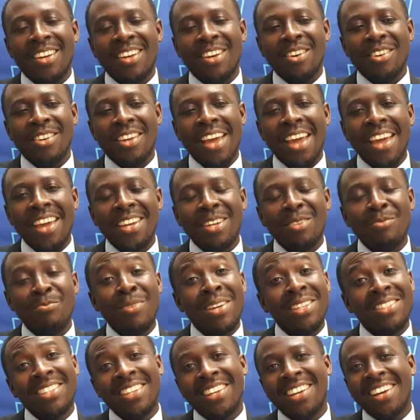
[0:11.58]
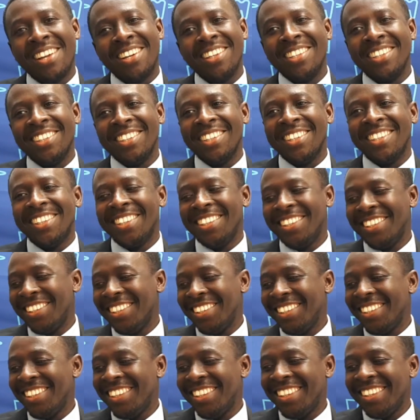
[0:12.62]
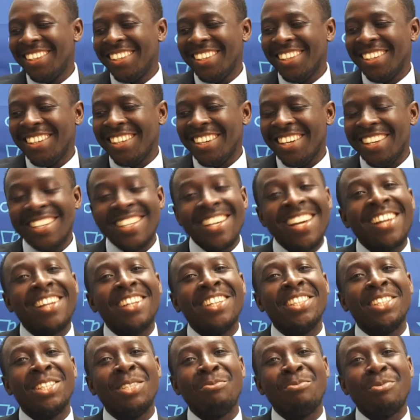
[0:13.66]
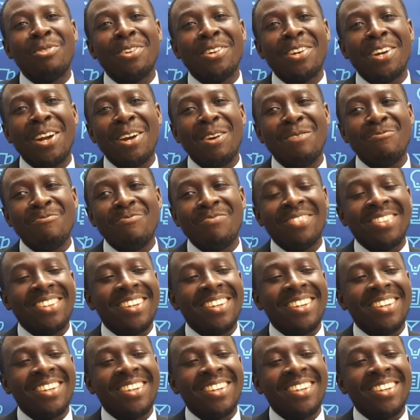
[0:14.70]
Okay, basically the LET program,